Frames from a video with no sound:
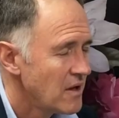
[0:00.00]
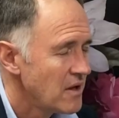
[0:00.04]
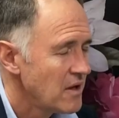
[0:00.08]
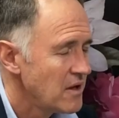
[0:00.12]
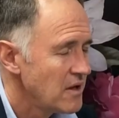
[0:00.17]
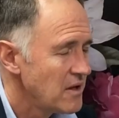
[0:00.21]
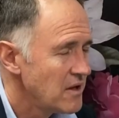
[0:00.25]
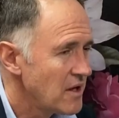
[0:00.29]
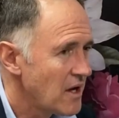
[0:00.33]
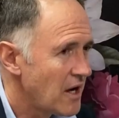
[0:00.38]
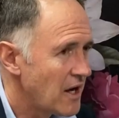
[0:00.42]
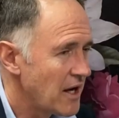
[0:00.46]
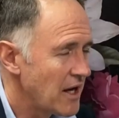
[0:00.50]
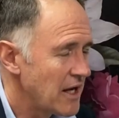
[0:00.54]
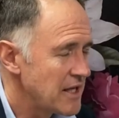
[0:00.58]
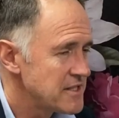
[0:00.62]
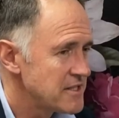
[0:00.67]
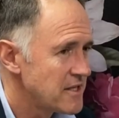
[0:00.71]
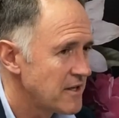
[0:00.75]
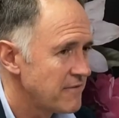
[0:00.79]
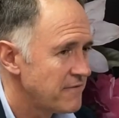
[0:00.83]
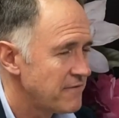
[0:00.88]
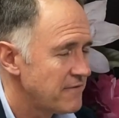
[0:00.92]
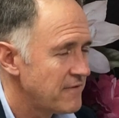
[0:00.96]
Yeah, as
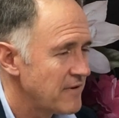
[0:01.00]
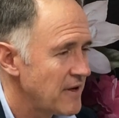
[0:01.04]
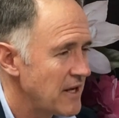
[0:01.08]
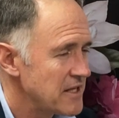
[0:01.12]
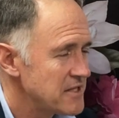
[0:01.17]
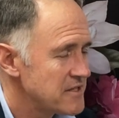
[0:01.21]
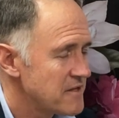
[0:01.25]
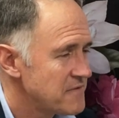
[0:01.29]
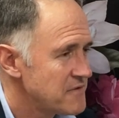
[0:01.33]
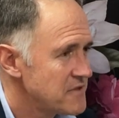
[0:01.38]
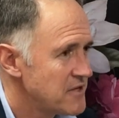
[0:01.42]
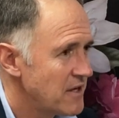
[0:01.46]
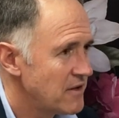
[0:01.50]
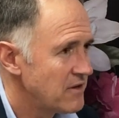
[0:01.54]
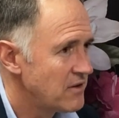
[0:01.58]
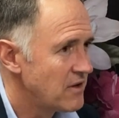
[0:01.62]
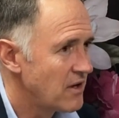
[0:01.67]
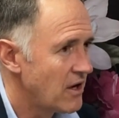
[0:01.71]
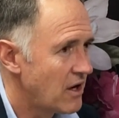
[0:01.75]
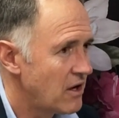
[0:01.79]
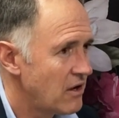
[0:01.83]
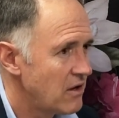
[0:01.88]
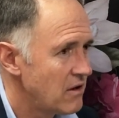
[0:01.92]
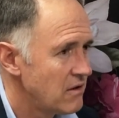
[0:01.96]
I've said, the
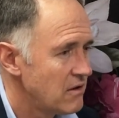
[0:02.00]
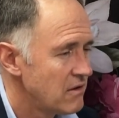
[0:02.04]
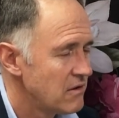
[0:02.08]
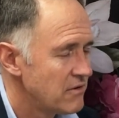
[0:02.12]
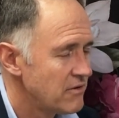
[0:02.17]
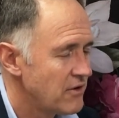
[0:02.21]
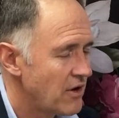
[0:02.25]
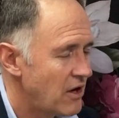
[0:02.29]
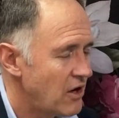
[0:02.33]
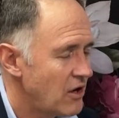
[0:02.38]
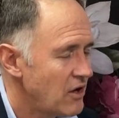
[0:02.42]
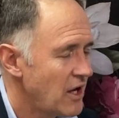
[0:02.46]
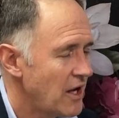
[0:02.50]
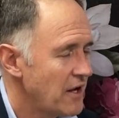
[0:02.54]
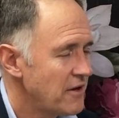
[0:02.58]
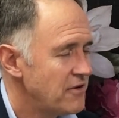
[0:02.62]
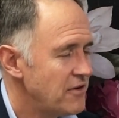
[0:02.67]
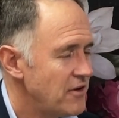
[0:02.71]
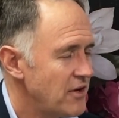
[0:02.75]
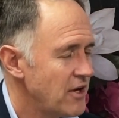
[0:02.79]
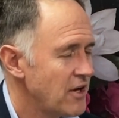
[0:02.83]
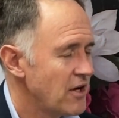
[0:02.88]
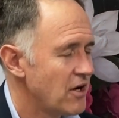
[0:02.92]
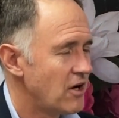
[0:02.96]
whole
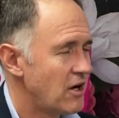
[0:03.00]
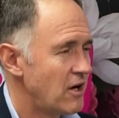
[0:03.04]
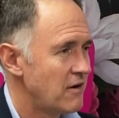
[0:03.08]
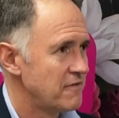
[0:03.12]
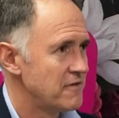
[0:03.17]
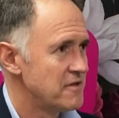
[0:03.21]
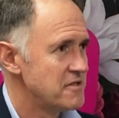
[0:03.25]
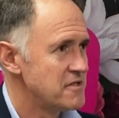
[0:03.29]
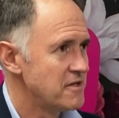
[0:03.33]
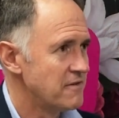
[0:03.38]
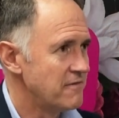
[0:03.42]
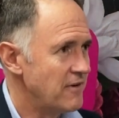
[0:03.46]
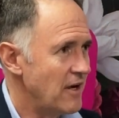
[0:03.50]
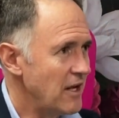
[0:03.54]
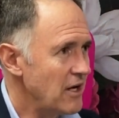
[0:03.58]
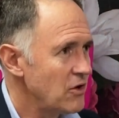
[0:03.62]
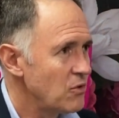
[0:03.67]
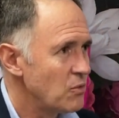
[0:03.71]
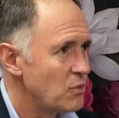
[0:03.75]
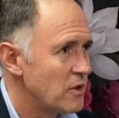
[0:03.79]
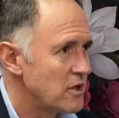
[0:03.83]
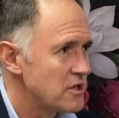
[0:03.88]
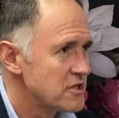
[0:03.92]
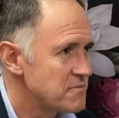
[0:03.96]
idea of this event
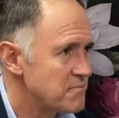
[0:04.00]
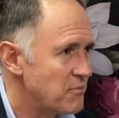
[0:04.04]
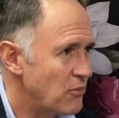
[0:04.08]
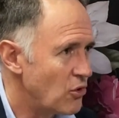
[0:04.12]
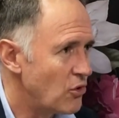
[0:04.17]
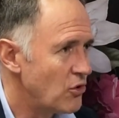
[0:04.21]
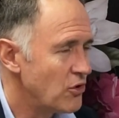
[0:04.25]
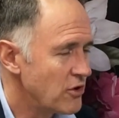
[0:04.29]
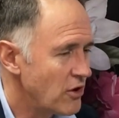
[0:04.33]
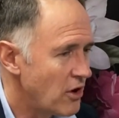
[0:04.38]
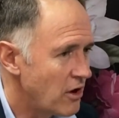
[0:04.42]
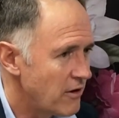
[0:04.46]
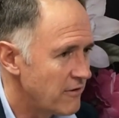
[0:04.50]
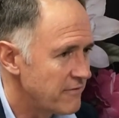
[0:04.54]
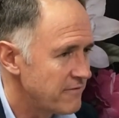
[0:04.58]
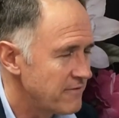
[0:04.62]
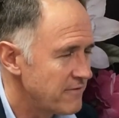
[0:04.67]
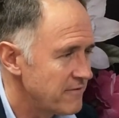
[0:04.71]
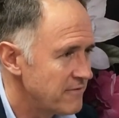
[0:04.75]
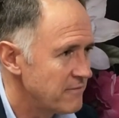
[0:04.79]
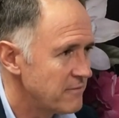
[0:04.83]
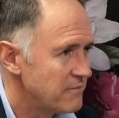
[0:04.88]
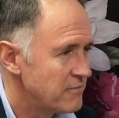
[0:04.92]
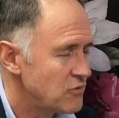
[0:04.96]
was born of
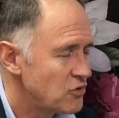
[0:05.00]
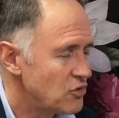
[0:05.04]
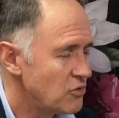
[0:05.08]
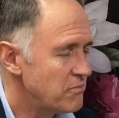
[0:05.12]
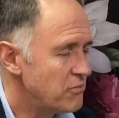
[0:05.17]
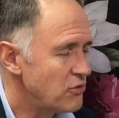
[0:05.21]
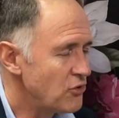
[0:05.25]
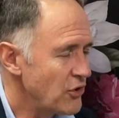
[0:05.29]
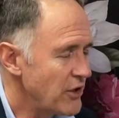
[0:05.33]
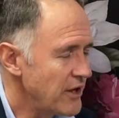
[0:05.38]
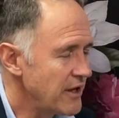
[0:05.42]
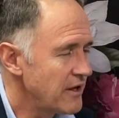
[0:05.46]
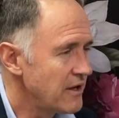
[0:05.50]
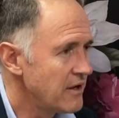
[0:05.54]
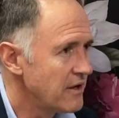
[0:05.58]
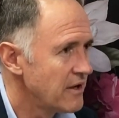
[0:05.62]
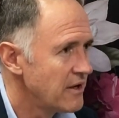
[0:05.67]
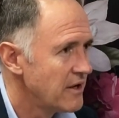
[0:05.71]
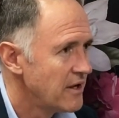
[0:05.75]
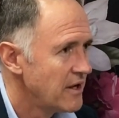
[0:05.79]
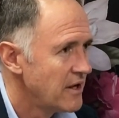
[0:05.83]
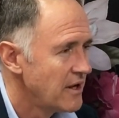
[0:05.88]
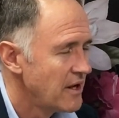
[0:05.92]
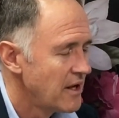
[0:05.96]
to bring
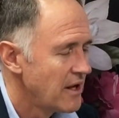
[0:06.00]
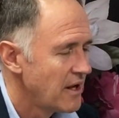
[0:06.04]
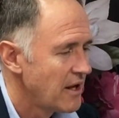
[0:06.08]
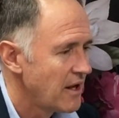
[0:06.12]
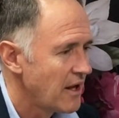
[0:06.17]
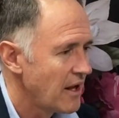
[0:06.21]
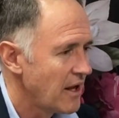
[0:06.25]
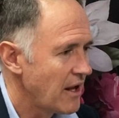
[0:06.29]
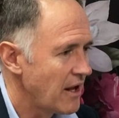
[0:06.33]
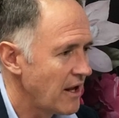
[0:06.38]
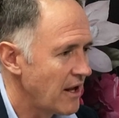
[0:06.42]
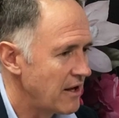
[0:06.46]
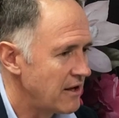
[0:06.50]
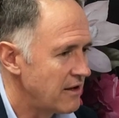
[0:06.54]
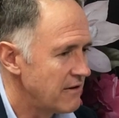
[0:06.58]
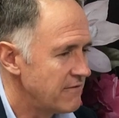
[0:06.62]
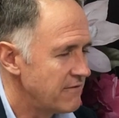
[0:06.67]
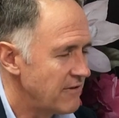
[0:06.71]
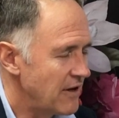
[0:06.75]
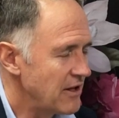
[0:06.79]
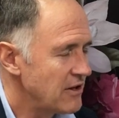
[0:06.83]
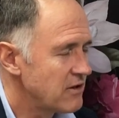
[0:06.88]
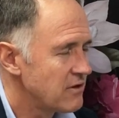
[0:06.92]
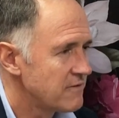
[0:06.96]
an
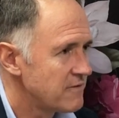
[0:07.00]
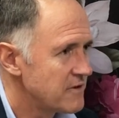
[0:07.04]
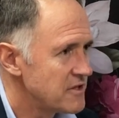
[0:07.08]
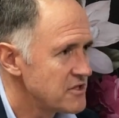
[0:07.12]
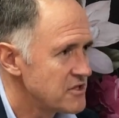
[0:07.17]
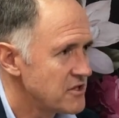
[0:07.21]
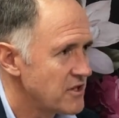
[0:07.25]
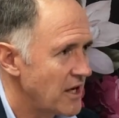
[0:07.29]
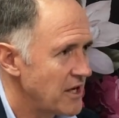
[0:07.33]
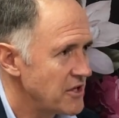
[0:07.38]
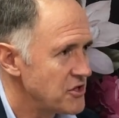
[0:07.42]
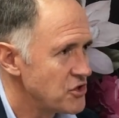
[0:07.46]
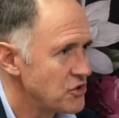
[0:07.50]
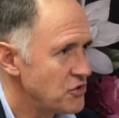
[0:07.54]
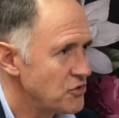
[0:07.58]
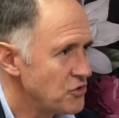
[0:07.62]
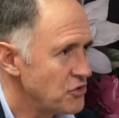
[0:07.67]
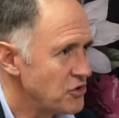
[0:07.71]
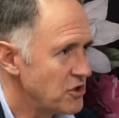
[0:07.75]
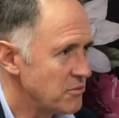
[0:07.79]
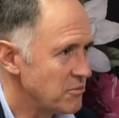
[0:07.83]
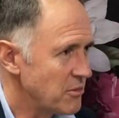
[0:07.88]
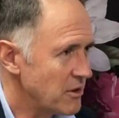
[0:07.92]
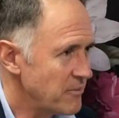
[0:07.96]
event of this nature to
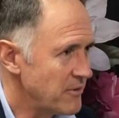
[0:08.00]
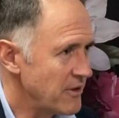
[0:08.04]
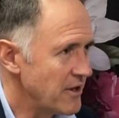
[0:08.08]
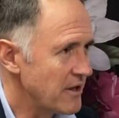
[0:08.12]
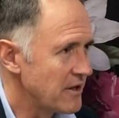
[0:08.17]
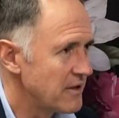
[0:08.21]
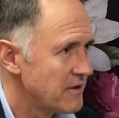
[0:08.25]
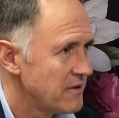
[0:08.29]
Namibia.